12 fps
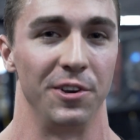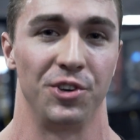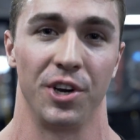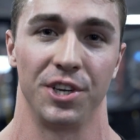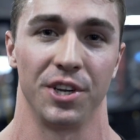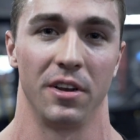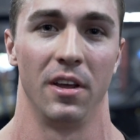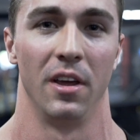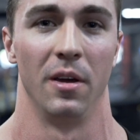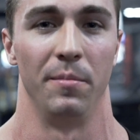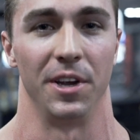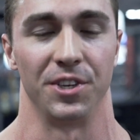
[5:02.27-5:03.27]
nutrition,
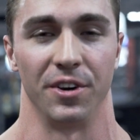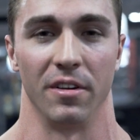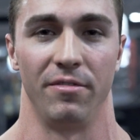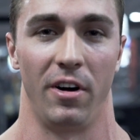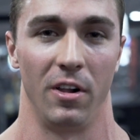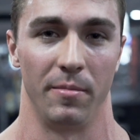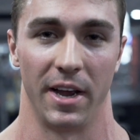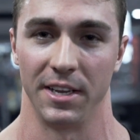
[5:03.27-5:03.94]
make sure to follow my